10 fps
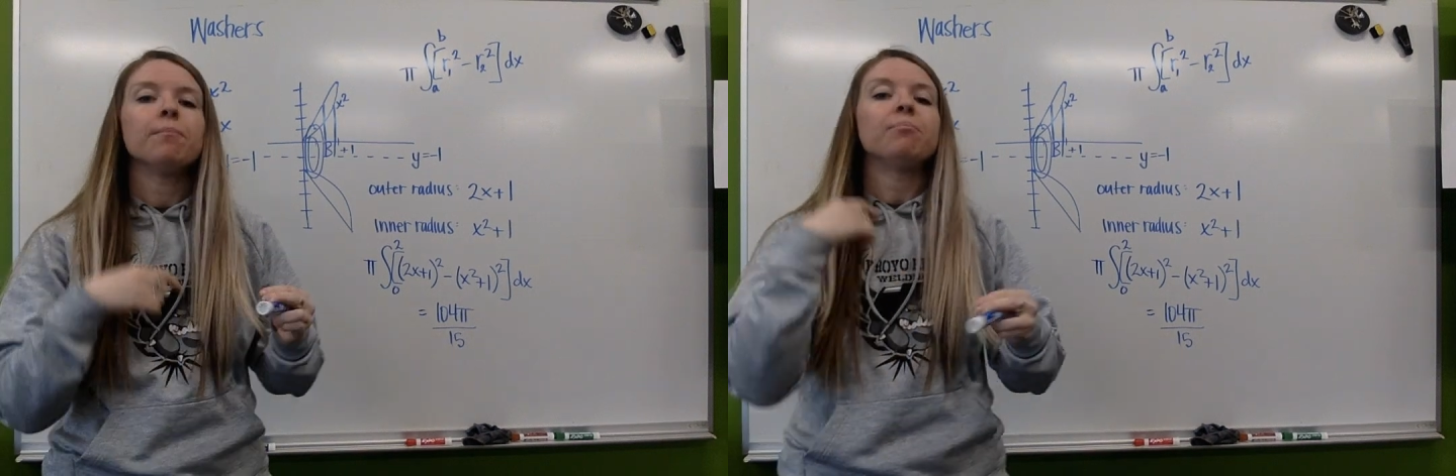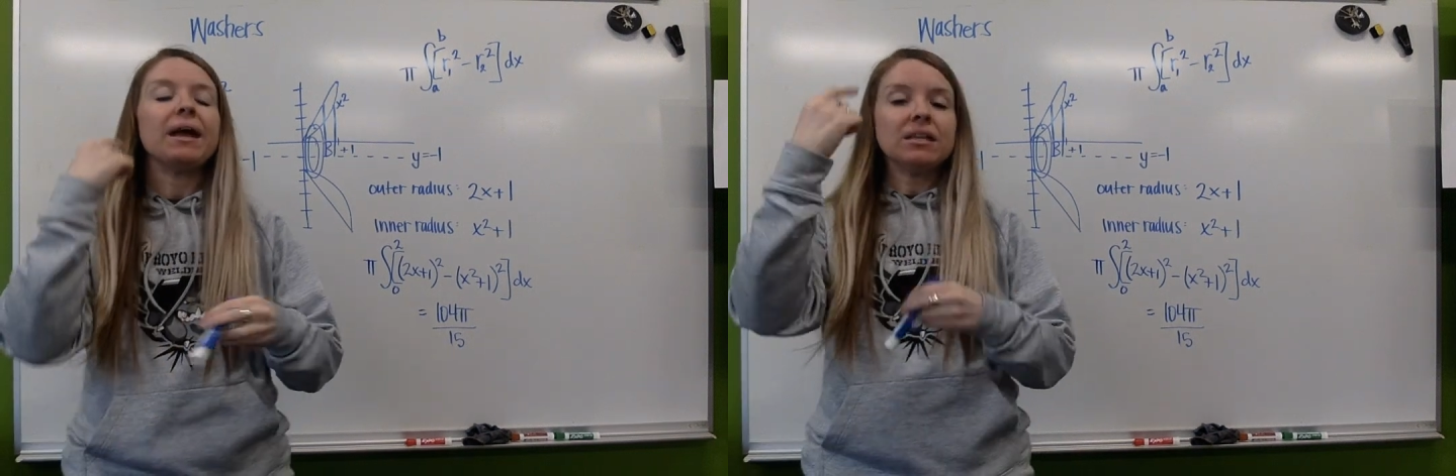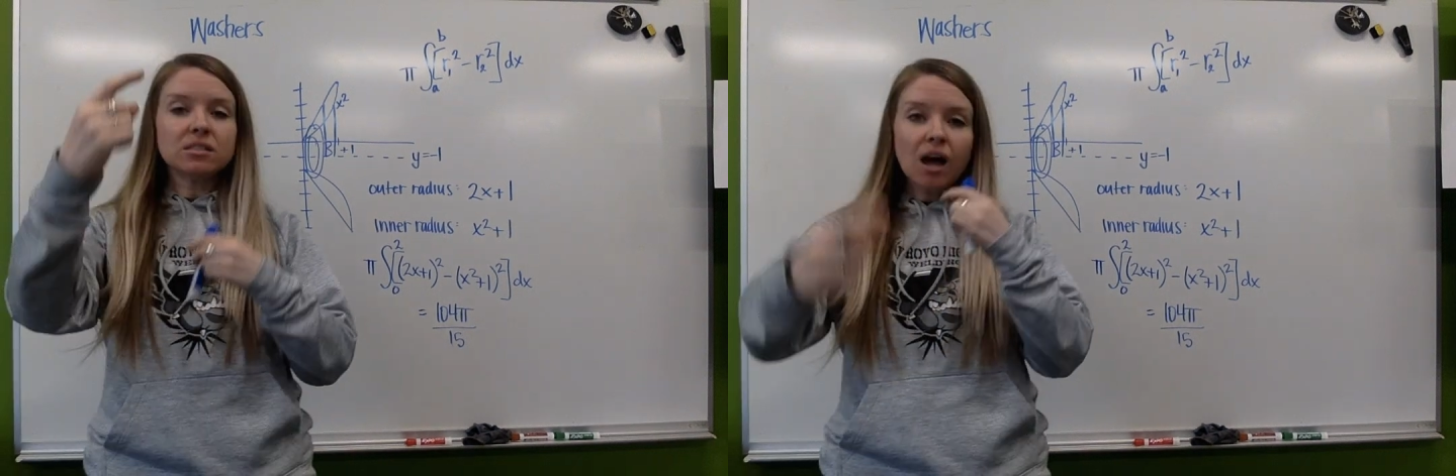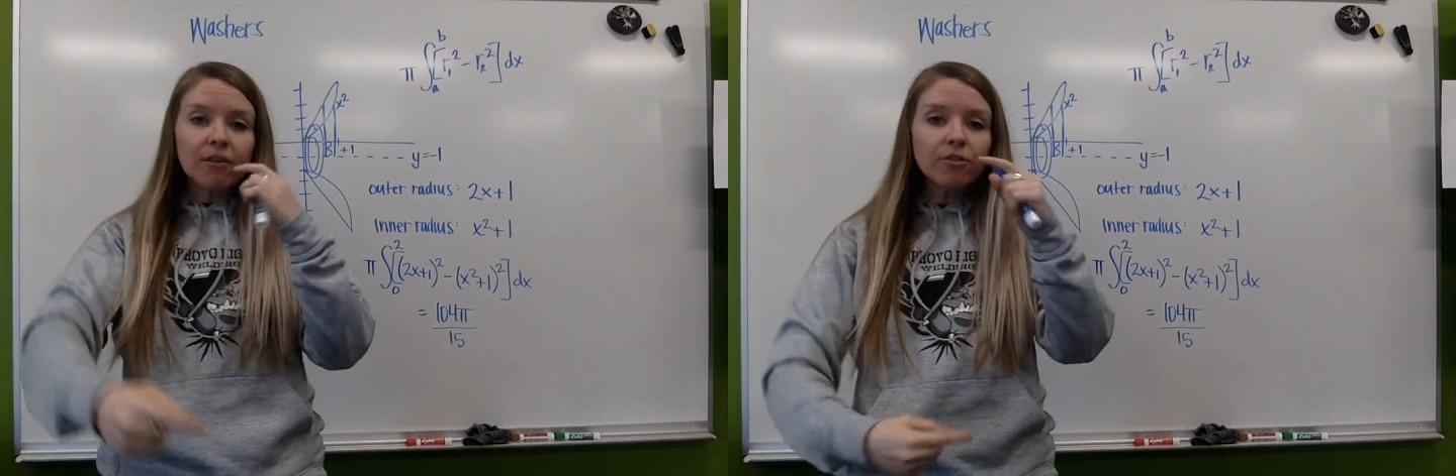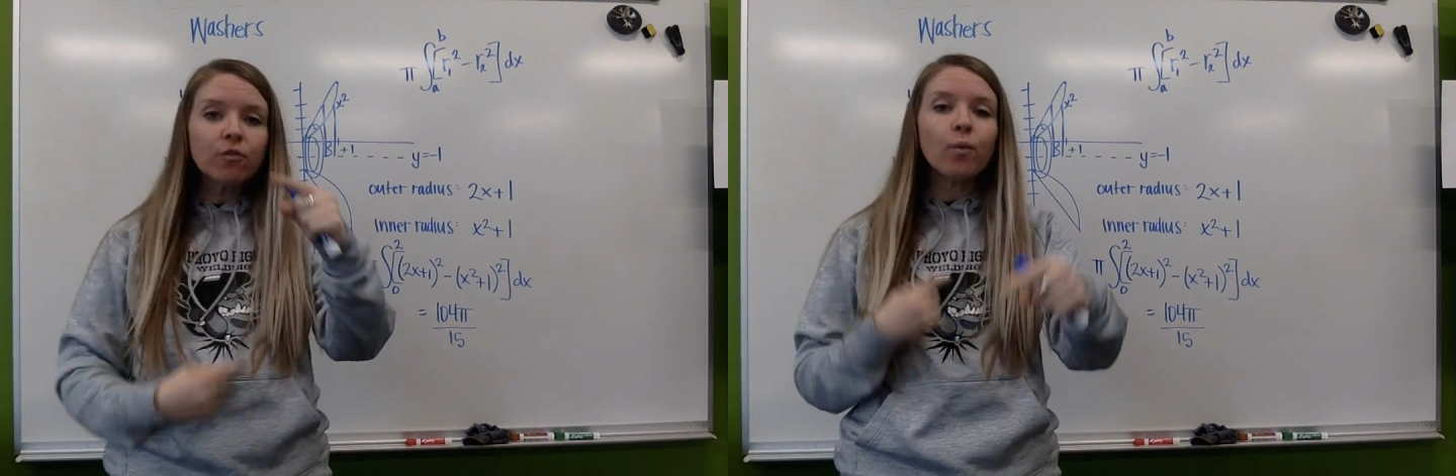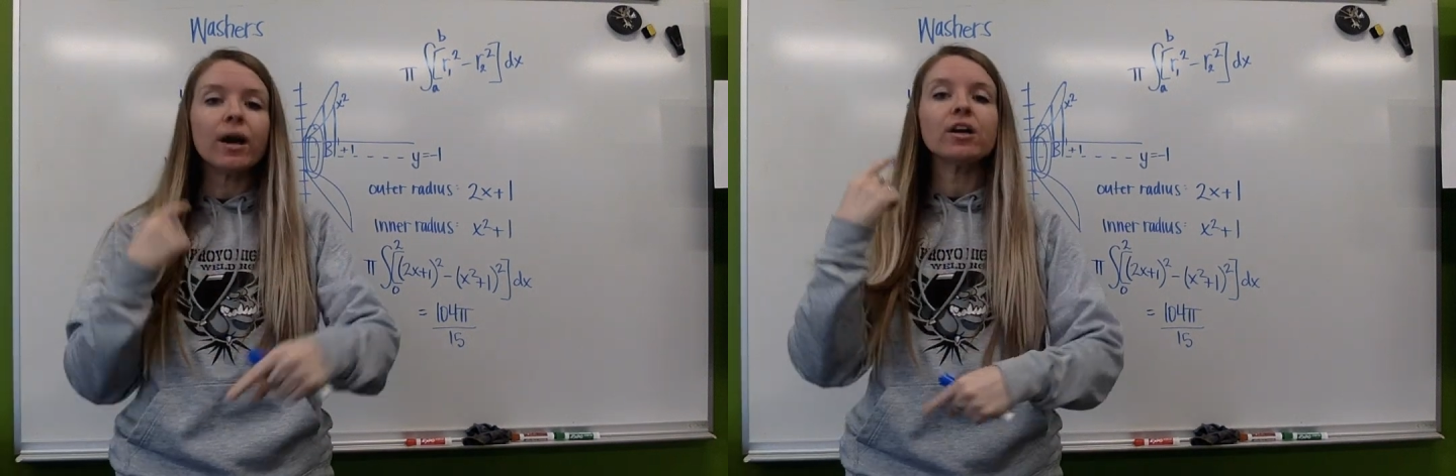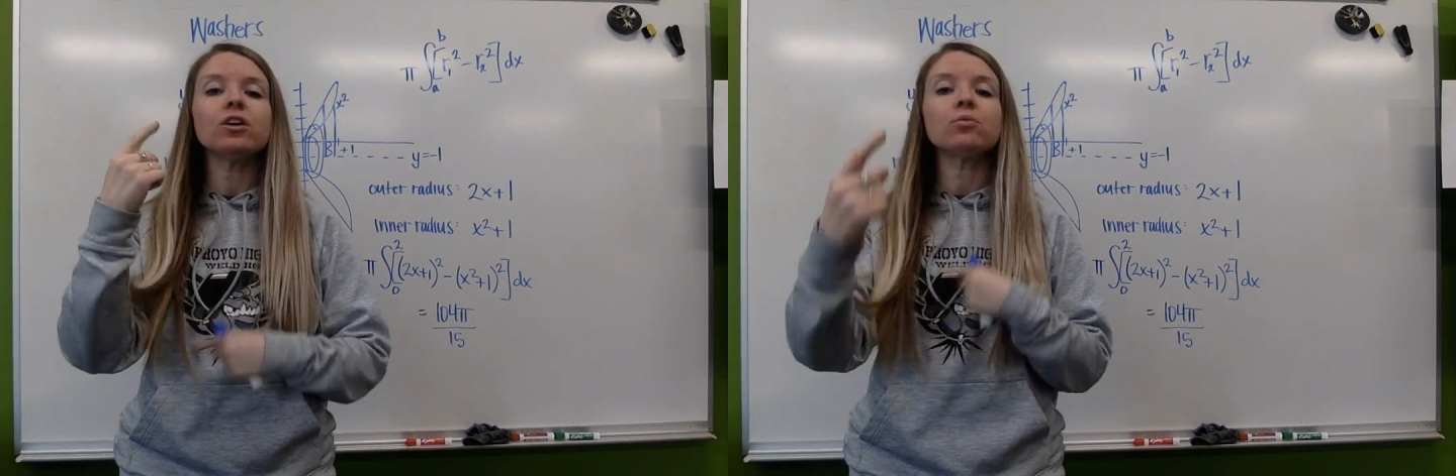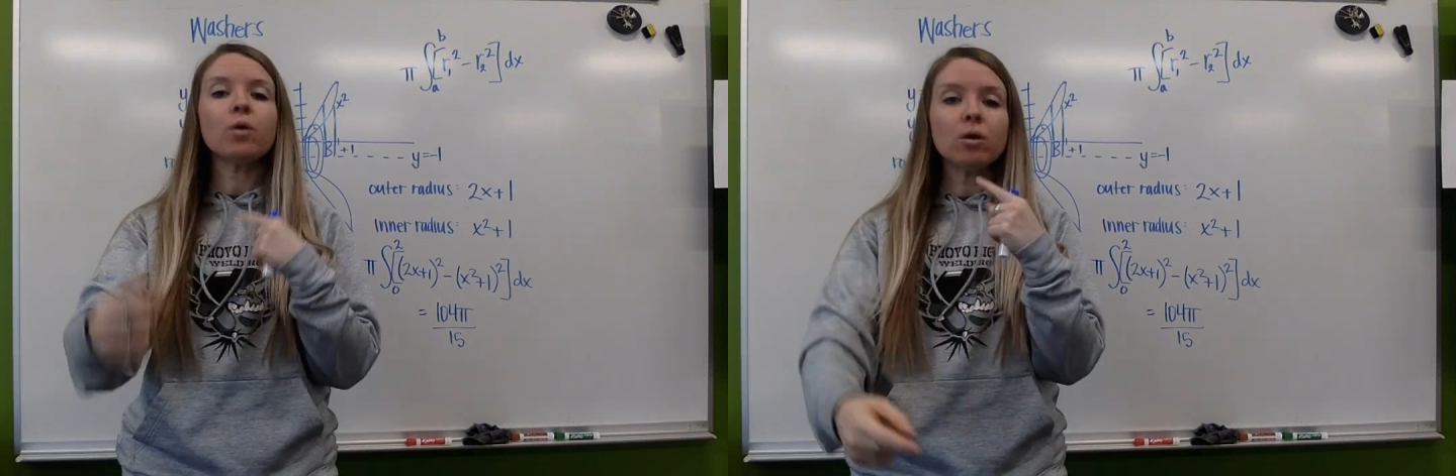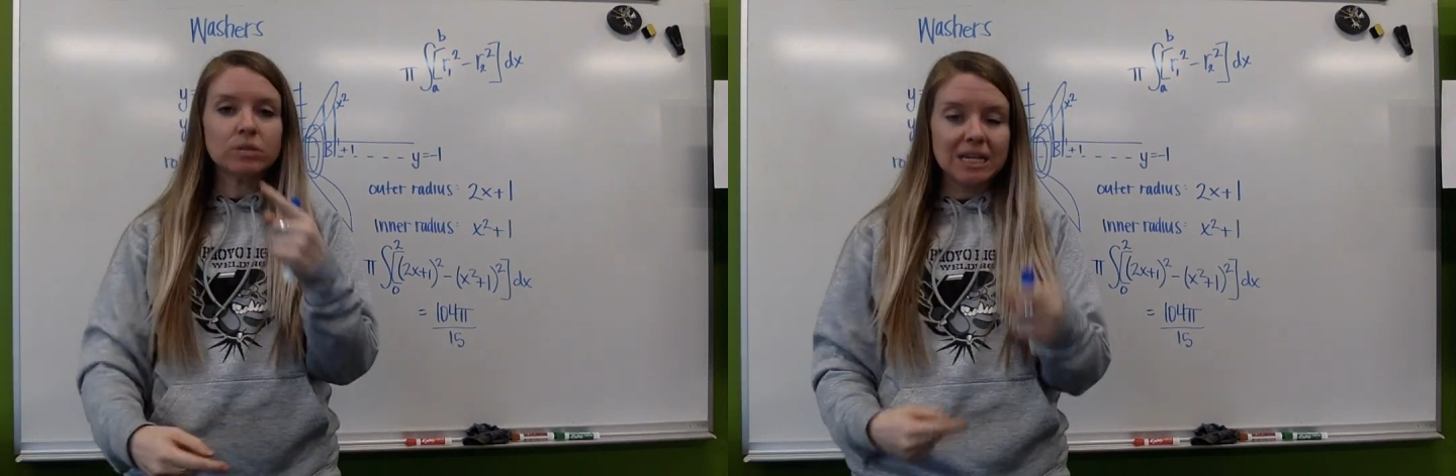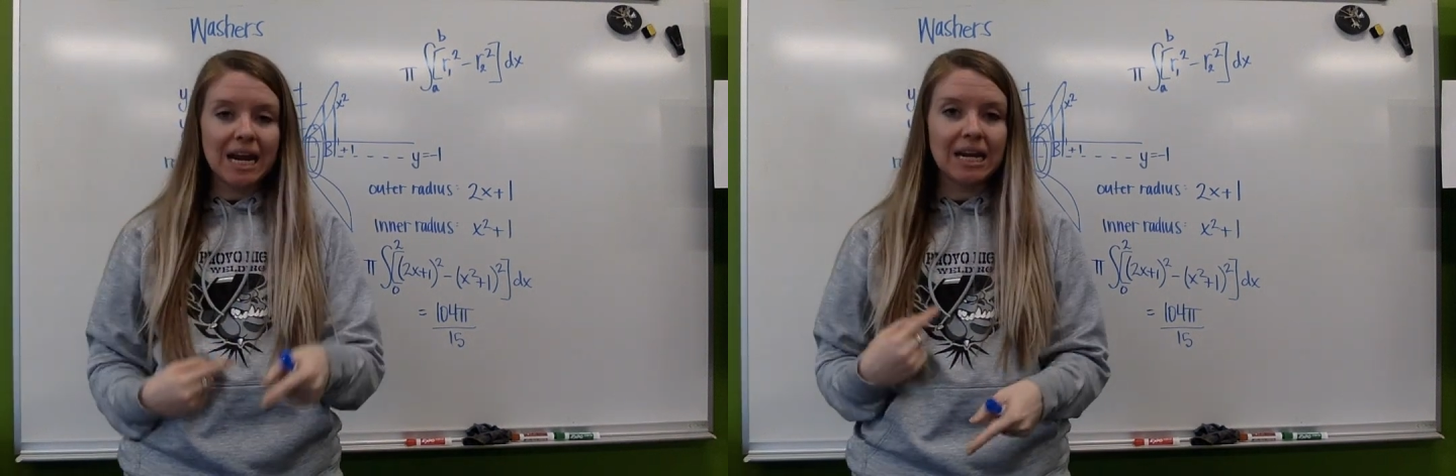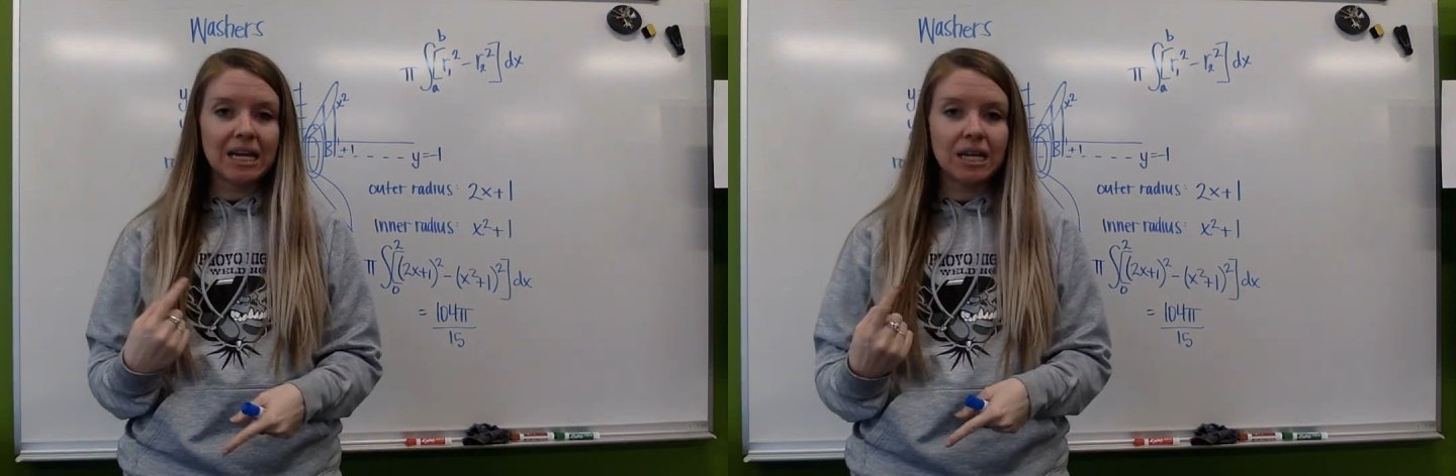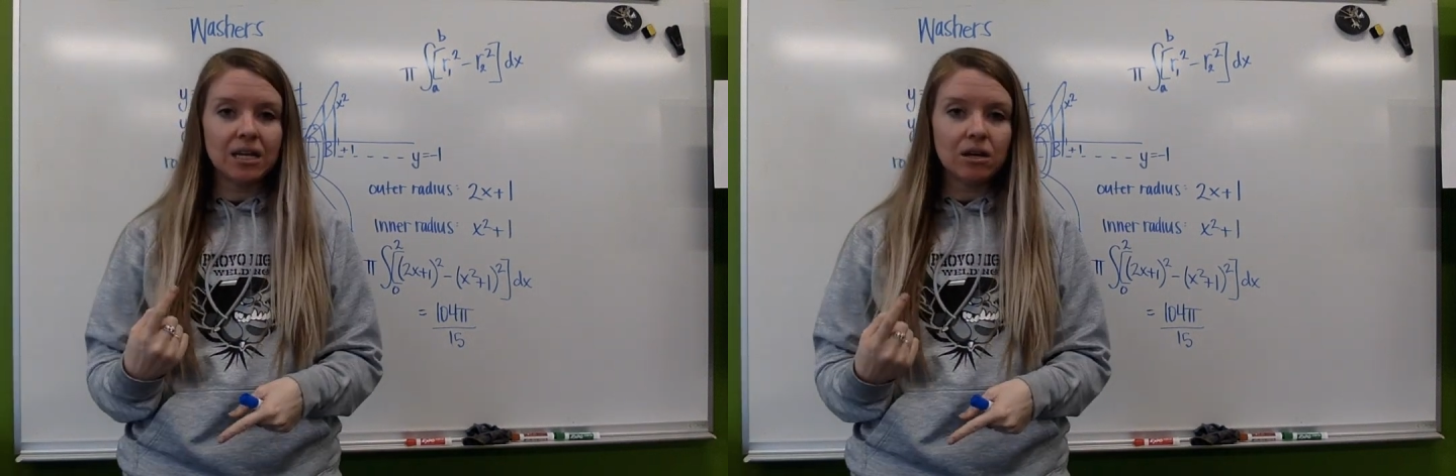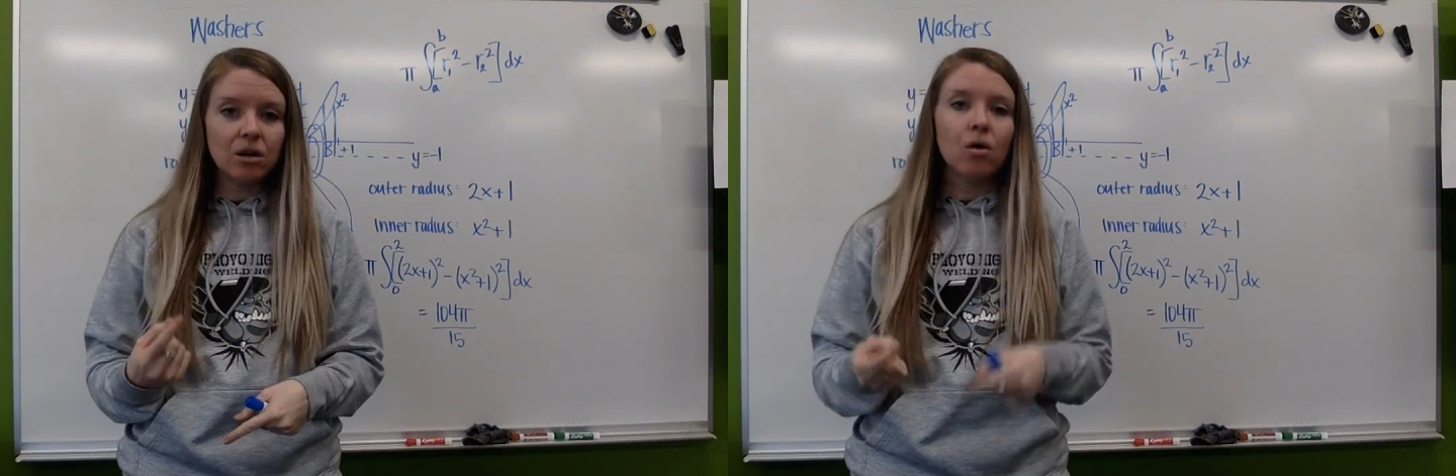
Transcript: Based off of where you're rotating,